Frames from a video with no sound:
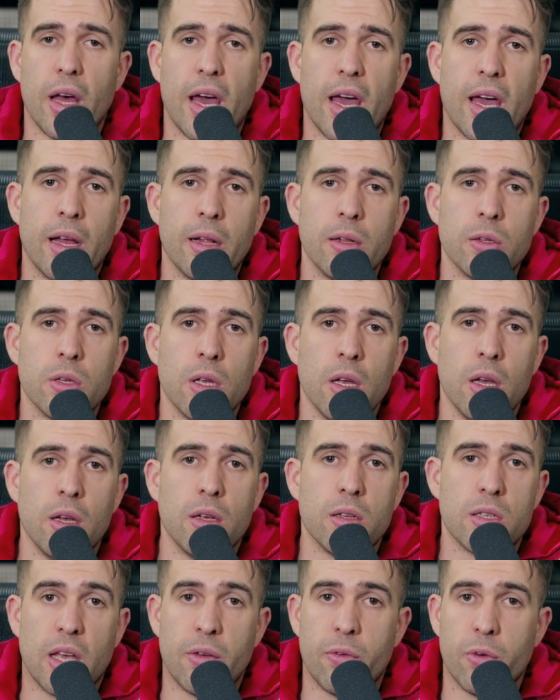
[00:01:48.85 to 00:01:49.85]
And
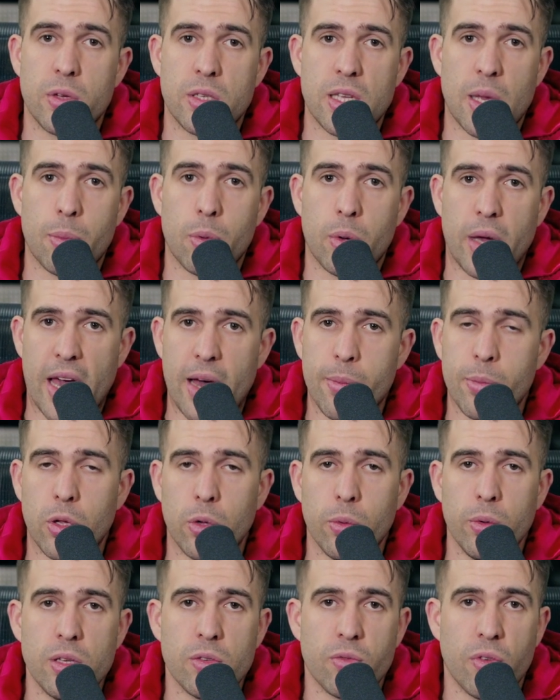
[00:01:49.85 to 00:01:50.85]
say, for example, cow
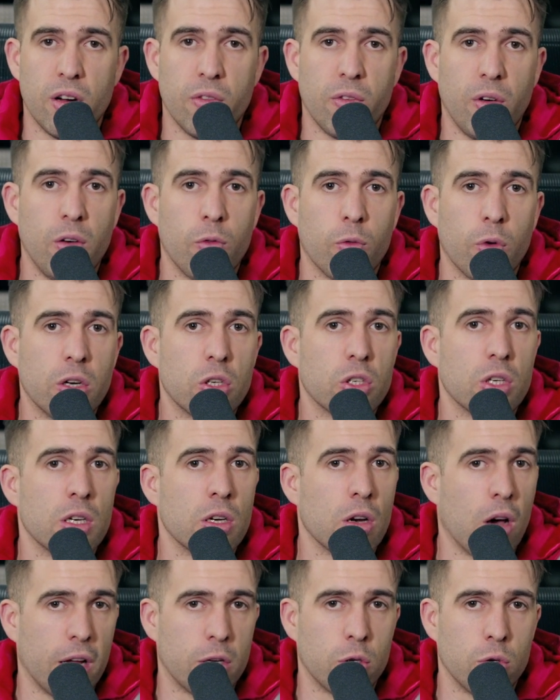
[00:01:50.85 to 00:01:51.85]
manure is very, very rich in
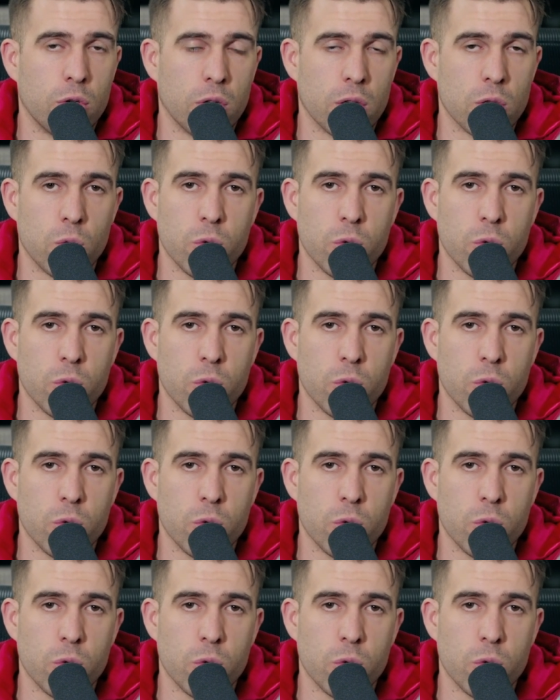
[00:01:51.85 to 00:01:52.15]
nitrogen.